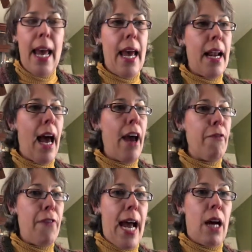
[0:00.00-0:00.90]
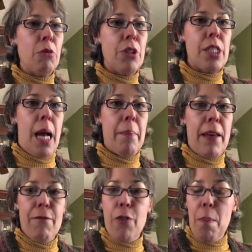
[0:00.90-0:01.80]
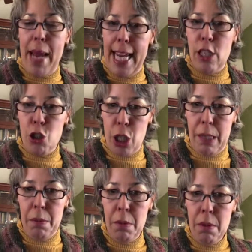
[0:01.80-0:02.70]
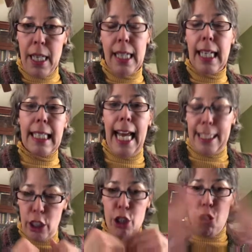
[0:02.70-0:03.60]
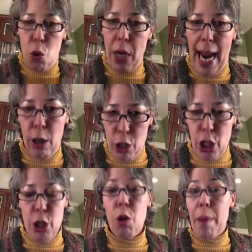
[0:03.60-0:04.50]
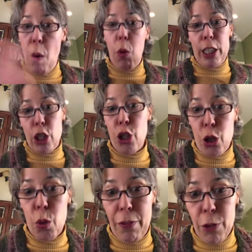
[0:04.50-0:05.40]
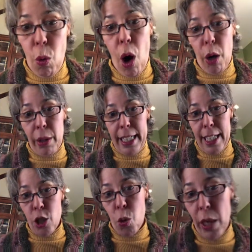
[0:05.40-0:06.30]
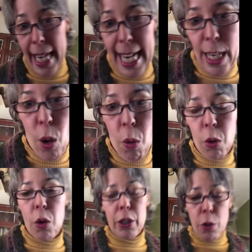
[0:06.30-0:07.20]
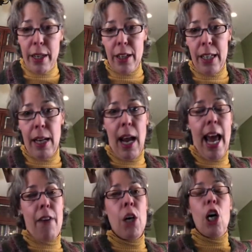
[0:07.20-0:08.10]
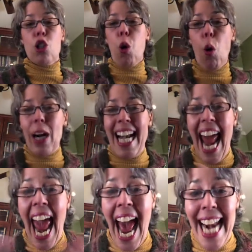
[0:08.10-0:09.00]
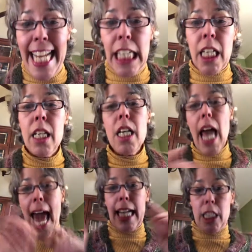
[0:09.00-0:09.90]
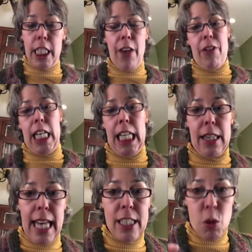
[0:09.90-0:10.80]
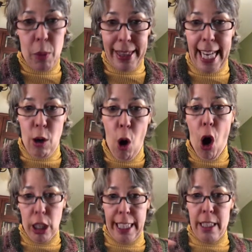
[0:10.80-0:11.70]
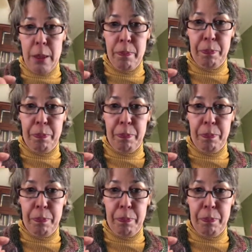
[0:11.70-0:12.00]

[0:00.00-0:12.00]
and I found some information that I'd like to shoot out to you about what to do if you are in a tornado or you have tornadic activity. That's what they call it.